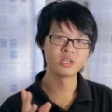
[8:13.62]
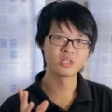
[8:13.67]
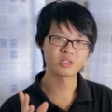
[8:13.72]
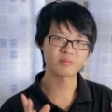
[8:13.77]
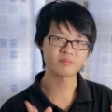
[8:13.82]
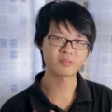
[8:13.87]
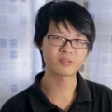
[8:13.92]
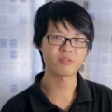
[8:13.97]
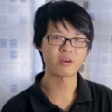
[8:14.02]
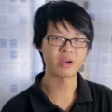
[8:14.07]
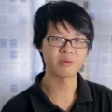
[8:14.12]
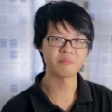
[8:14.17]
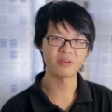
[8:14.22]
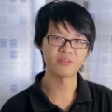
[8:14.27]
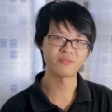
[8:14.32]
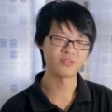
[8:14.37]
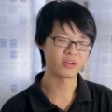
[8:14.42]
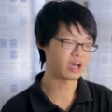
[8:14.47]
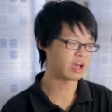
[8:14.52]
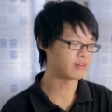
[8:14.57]
Subscribe
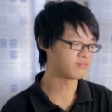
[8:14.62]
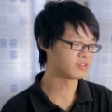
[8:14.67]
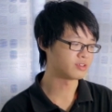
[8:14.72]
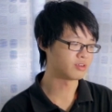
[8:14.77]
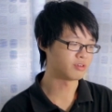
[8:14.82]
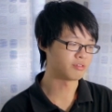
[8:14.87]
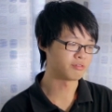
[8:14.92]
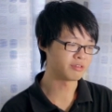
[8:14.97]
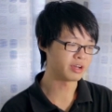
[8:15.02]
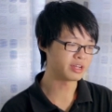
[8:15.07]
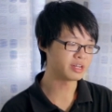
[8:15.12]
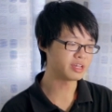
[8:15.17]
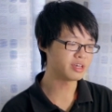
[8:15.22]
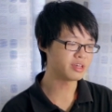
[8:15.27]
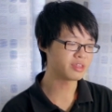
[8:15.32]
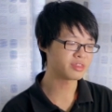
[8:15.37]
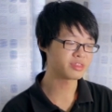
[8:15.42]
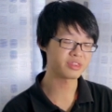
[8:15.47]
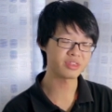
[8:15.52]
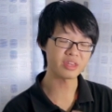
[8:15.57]
if you haven't
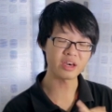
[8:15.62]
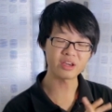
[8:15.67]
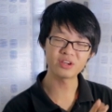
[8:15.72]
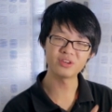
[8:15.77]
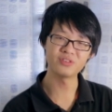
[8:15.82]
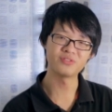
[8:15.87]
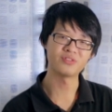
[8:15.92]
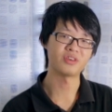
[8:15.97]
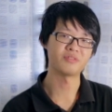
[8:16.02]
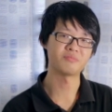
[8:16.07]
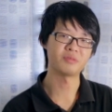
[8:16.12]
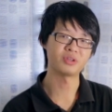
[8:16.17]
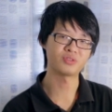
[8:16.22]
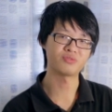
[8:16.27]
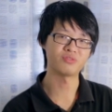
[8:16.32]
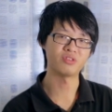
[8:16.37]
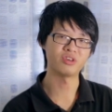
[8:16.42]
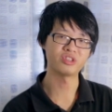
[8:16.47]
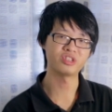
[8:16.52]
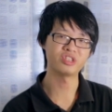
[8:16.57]
already. Thank you very much
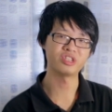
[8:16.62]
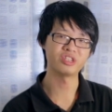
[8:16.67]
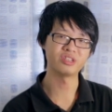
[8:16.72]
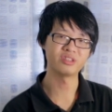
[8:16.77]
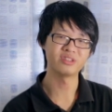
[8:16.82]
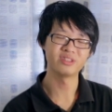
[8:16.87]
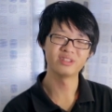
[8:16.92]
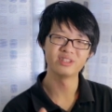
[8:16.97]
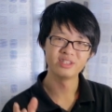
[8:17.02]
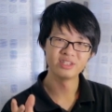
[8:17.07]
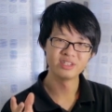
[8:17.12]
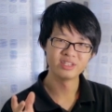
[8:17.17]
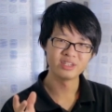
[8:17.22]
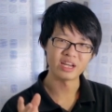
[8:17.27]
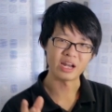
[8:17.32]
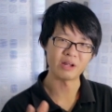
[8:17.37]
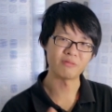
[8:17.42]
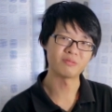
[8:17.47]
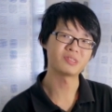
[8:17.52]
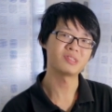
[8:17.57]
for watching
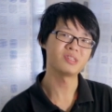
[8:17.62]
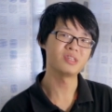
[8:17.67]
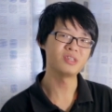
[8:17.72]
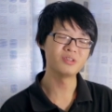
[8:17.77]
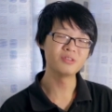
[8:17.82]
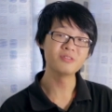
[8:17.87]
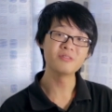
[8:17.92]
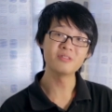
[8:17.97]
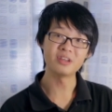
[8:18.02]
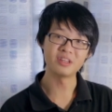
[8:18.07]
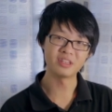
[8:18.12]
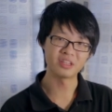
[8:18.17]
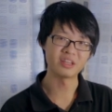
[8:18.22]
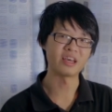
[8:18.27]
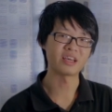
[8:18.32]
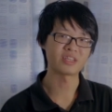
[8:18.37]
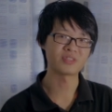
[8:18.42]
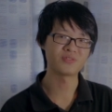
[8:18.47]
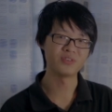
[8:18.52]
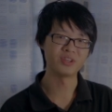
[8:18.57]
and I will see you in the
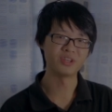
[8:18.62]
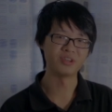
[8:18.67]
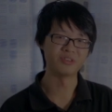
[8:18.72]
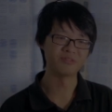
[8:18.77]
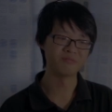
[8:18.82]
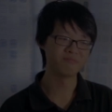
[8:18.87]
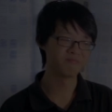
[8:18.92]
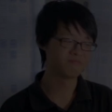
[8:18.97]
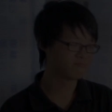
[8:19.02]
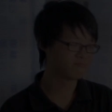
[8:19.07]
next video.